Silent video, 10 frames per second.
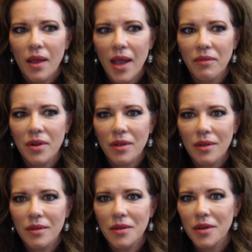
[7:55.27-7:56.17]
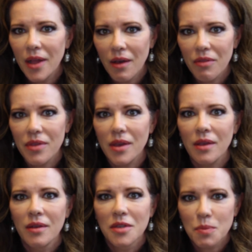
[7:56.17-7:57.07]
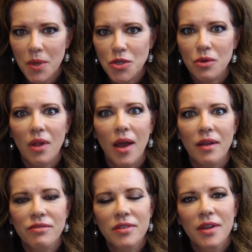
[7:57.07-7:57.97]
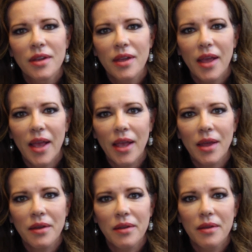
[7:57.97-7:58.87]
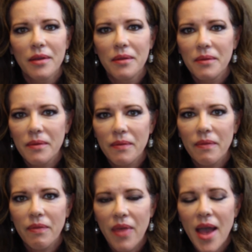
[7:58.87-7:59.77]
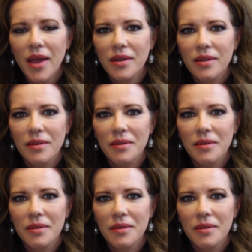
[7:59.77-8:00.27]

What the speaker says: having a good, healthy spiritual life. And that